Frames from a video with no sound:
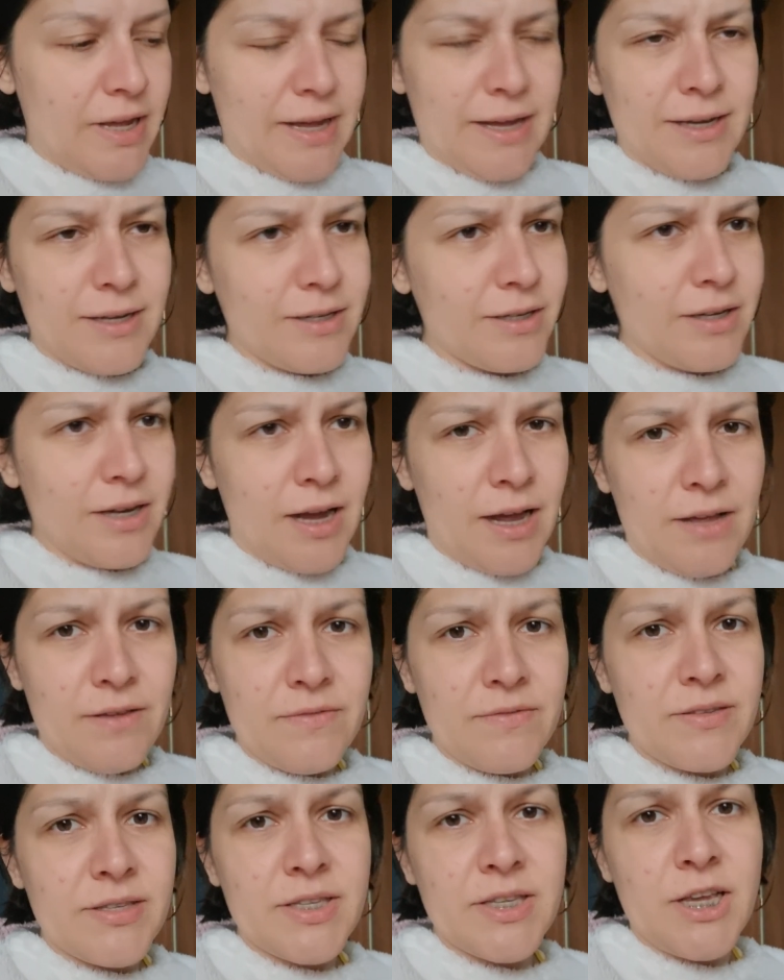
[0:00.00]
like
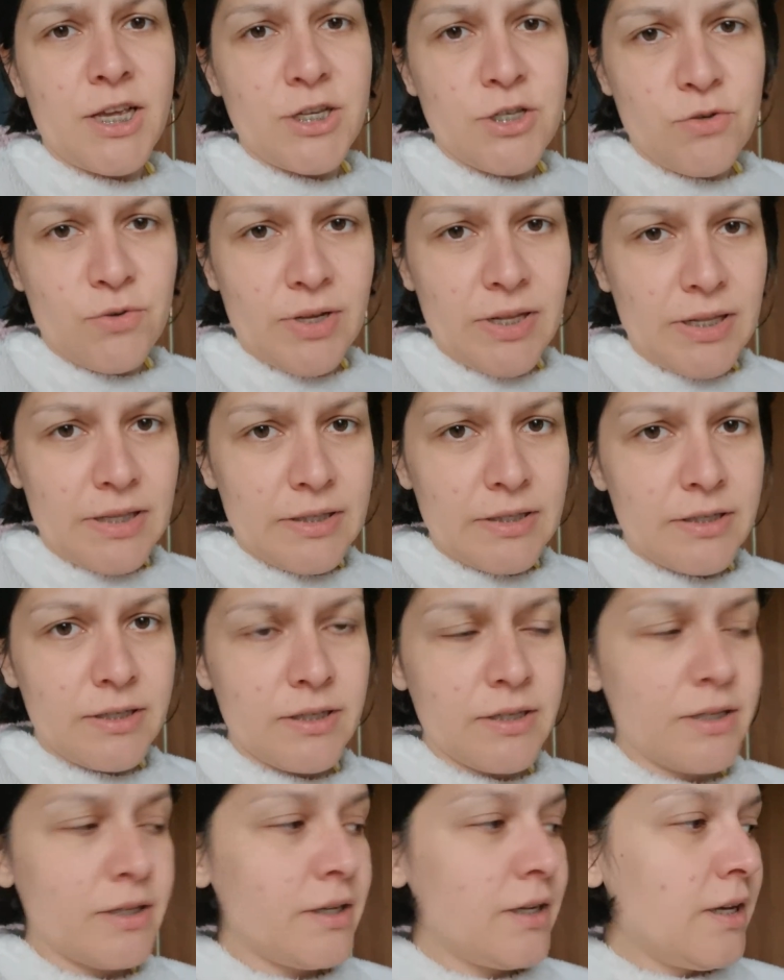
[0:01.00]
I've scheduled
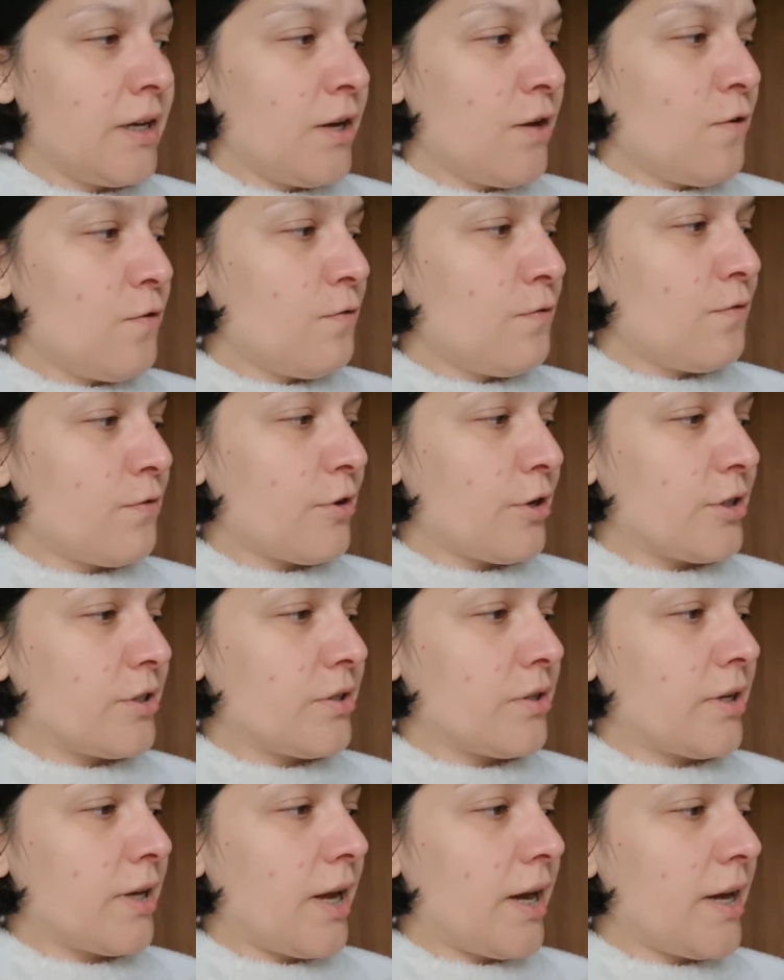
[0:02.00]
for
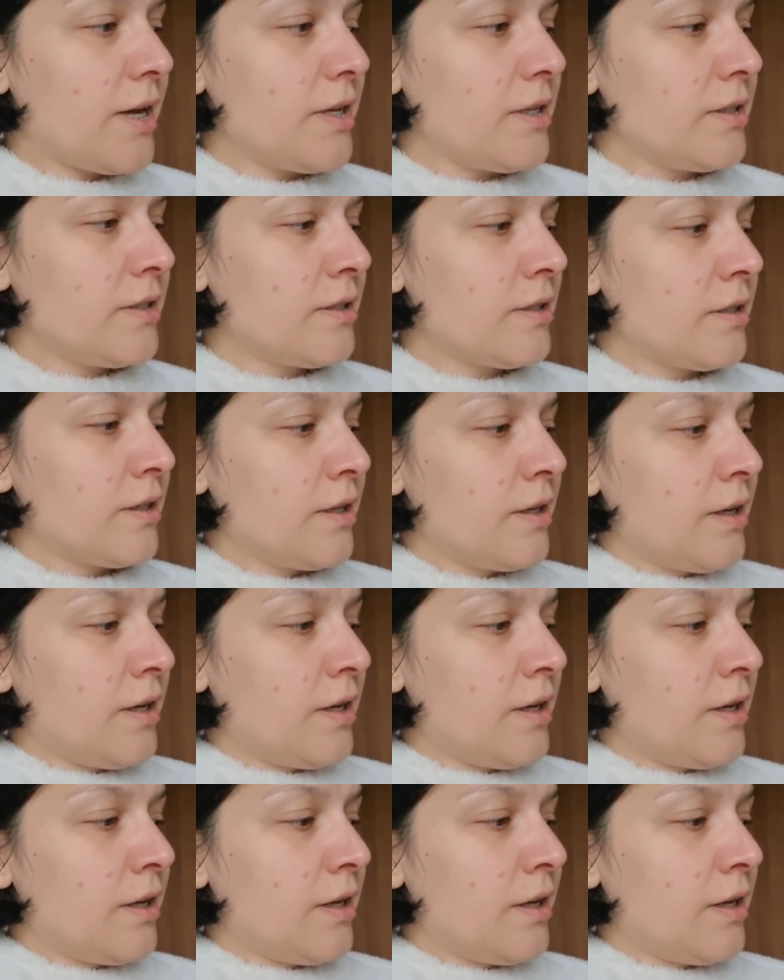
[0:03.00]
tonight.